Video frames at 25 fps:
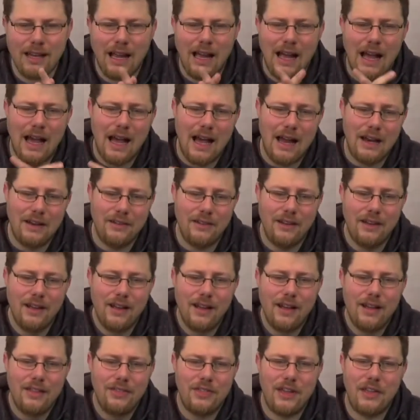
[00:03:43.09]
And
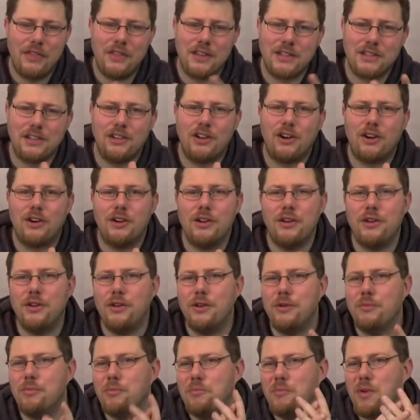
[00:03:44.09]
then there's a lot
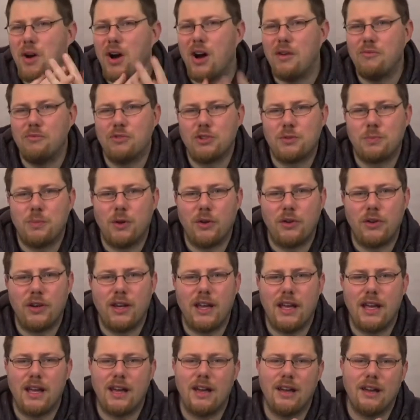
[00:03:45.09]
who aren't
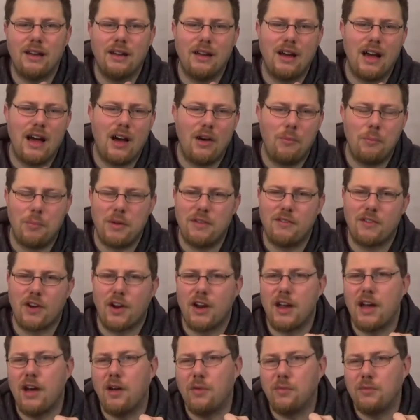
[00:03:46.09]
responding, aren't being
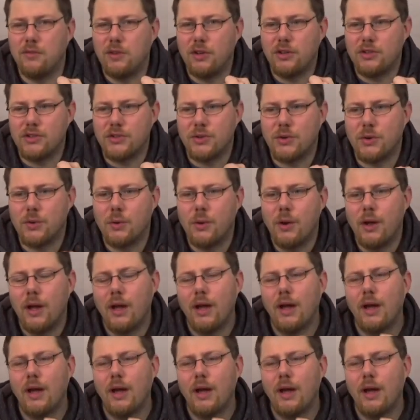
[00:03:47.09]
very helpful at all.